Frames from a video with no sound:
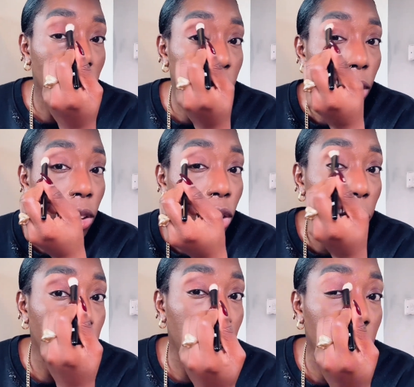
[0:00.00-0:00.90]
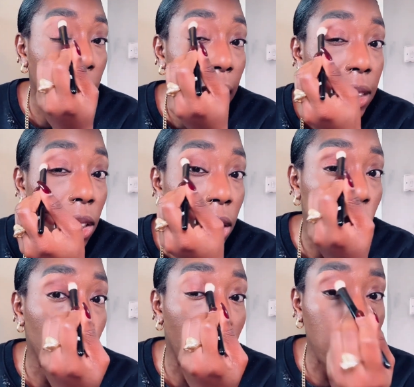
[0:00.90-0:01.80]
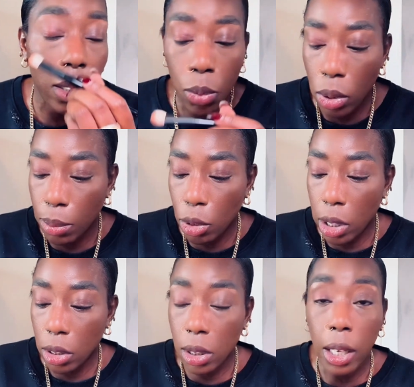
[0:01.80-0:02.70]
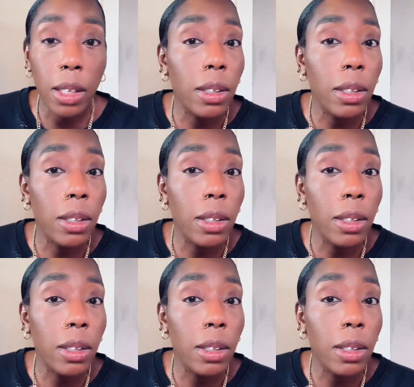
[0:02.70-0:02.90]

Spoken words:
so I should have picked Hazy Sensuality is what I'm trying to say